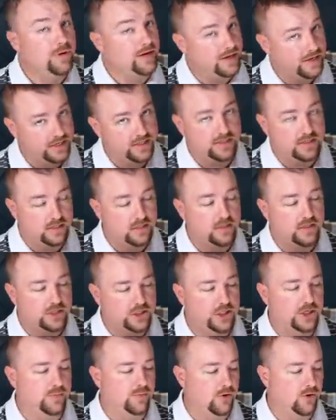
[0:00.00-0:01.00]
but it is the
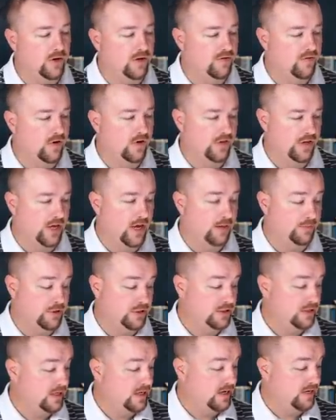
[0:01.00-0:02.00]
cheaper of all the
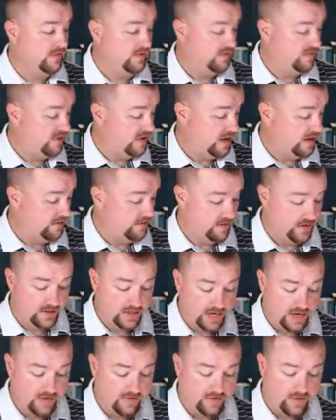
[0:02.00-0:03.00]
options that NV5
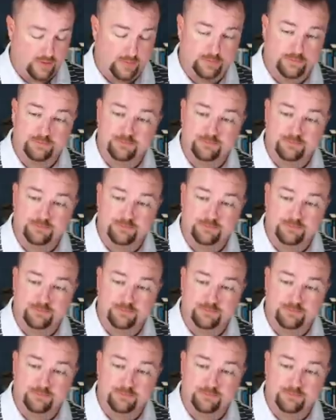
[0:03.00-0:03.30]
gave them.